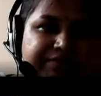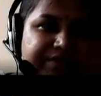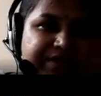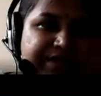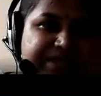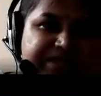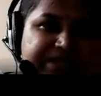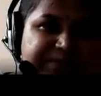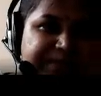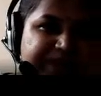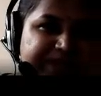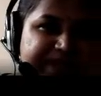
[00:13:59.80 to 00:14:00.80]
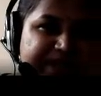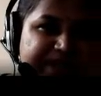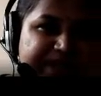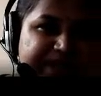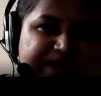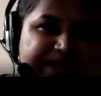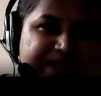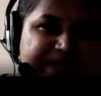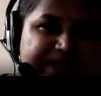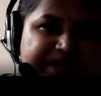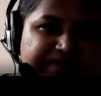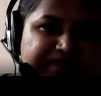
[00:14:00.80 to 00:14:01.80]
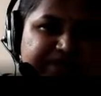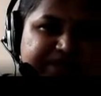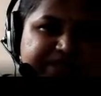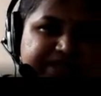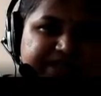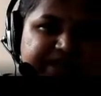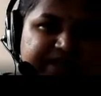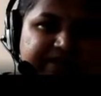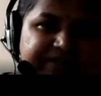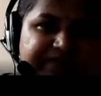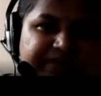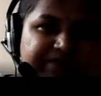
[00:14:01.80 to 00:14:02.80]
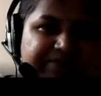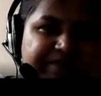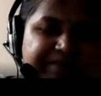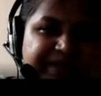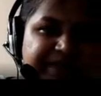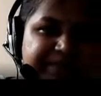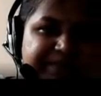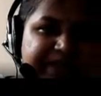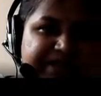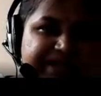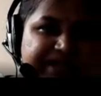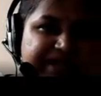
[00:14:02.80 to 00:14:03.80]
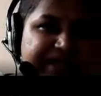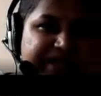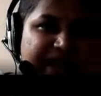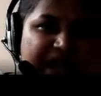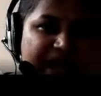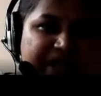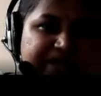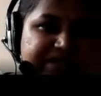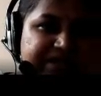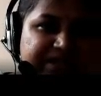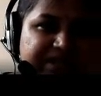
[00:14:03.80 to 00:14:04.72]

this is a pixel green, you can see here, it will be represented as